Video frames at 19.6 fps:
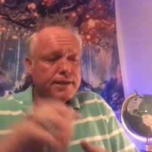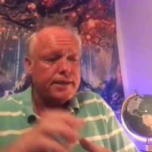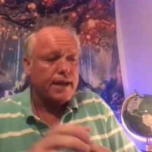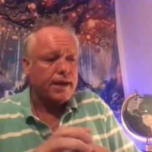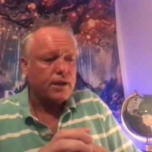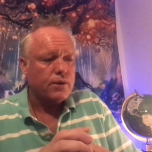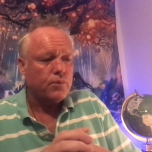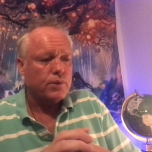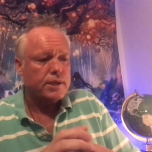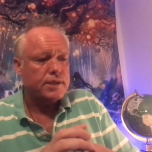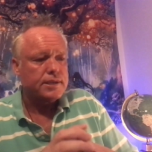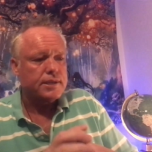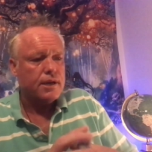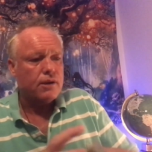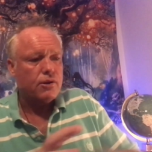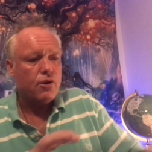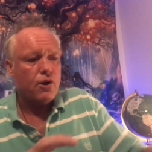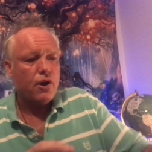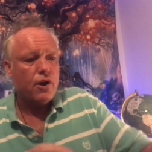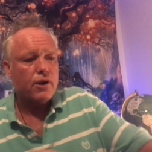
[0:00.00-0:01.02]
the deck with the
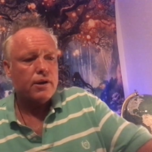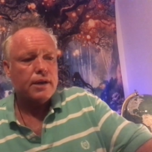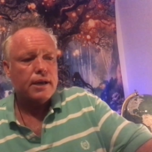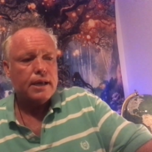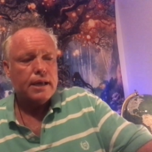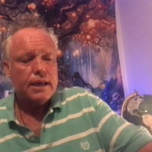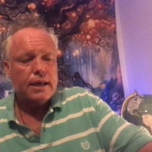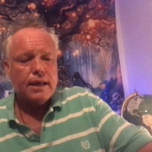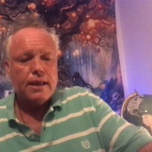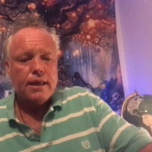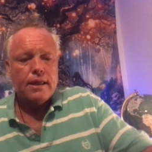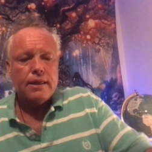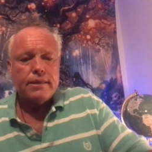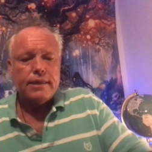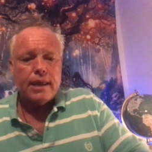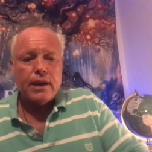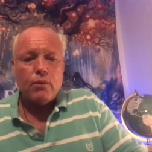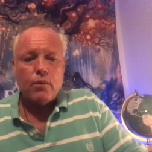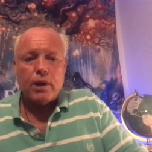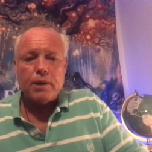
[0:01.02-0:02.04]
Sun card.
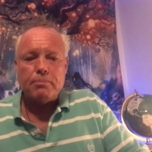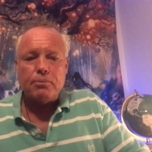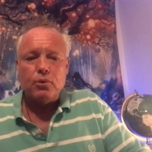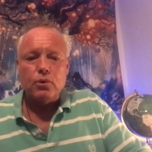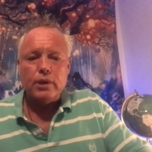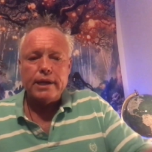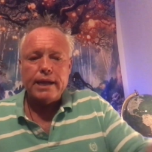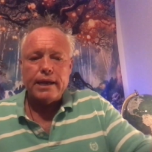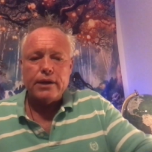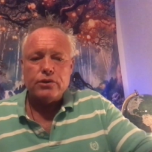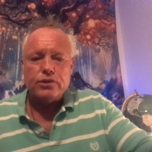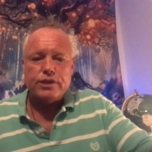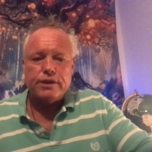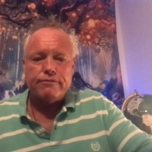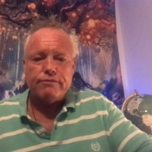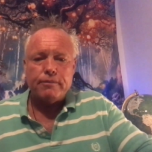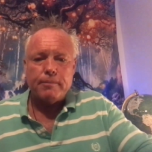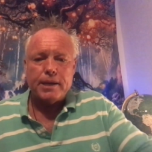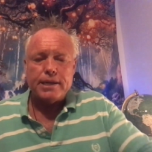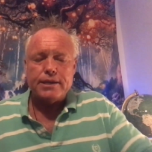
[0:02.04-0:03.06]
Then I want to pull an
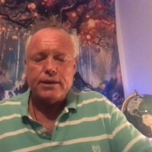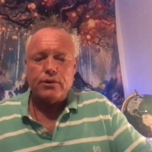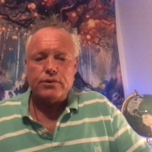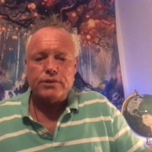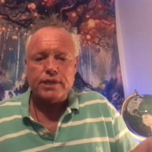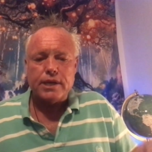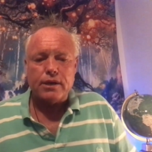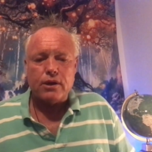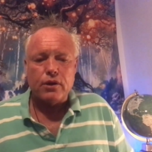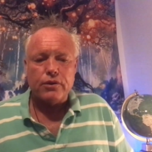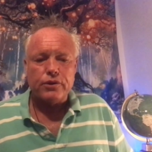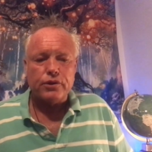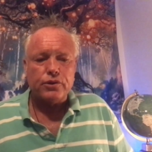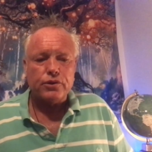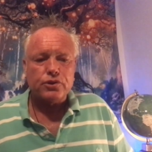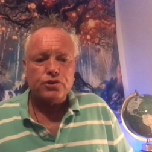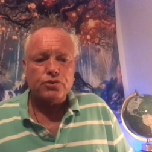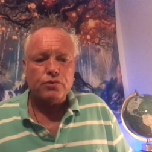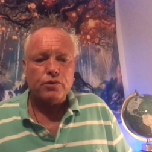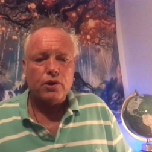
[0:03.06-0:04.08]
energy from my tarot set called the
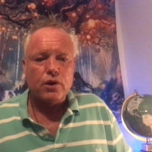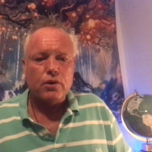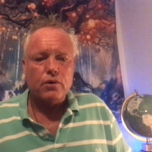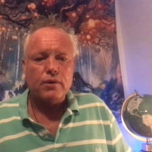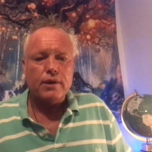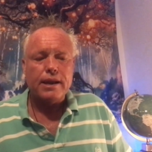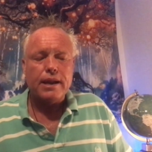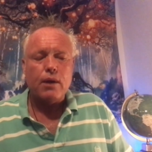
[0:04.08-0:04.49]
Good Tarot,